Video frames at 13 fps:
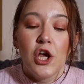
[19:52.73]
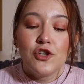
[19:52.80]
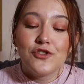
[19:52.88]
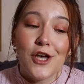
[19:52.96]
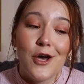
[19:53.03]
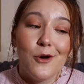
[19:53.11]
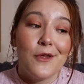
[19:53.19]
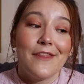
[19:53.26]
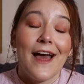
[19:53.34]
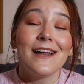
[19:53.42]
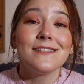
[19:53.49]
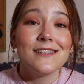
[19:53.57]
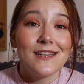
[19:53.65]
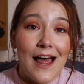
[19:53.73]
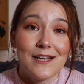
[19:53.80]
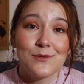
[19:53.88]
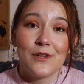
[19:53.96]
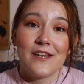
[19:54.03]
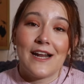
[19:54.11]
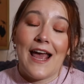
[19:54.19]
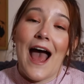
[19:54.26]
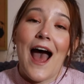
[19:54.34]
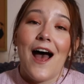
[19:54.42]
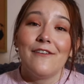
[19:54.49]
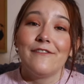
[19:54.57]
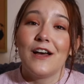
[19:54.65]
So that is the last one that I
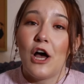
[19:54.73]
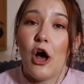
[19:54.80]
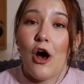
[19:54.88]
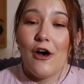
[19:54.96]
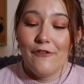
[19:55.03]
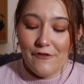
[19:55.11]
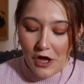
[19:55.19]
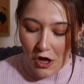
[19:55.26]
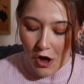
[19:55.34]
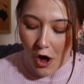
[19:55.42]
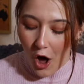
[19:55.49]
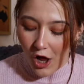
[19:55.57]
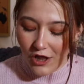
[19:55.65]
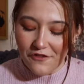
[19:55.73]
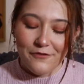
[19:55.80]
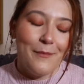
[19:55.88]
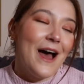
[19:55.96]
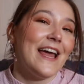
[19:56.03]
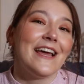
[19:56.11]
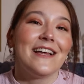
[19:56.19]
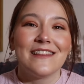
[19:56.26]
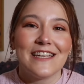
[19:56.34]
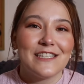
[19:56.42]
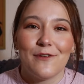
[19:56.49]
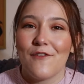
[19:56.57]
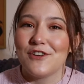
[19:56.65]
have of all of my
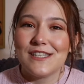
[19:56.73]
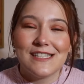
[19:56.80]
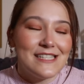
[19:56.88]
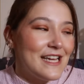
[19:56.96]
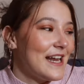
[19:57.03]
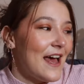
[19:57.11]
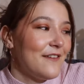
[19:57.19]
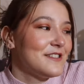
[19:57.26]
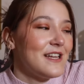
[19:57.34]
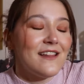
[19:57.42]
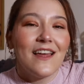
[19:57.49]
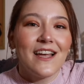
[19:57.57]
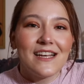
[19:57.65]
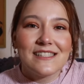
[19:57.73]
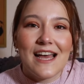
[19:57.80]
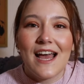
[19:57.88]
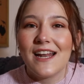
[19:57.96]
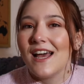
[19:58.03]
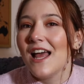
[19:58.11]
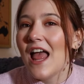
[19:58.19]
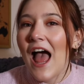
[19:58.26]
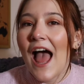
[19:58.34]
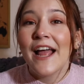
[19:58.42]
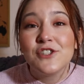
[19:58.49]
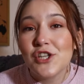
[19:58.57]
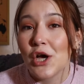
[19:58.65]
least favorites and D N Fs. Like I said,
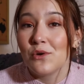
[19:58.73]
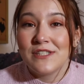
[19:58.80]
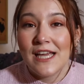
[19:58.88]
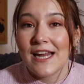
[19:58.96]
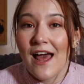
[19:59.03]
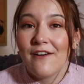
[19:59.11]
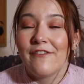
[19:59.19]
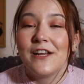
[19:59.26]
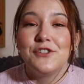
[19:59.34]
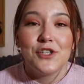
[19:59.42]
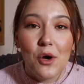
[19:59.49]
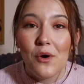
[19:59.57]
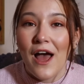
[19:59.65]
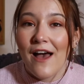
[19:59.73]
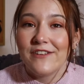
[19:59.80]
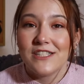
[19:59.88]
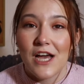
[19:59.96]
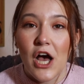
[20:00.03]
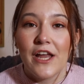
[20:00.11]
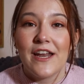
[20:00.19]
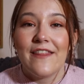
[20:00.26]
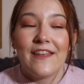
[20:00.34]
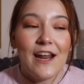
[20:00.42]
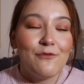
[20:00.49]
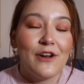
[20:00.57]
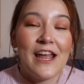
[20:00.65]
I don't D N F. I don't have a ton
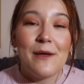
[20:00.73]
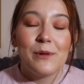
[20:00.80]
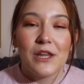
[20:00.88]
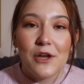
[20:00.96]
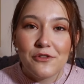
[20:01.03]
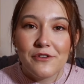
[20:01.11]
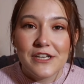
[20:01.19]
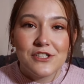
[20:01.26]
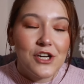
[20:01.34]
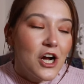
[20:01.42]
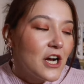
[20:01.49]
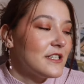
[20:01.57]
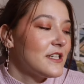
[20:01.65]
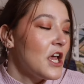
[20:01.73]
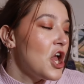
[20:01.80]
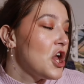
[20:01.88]
that I rate below three stars.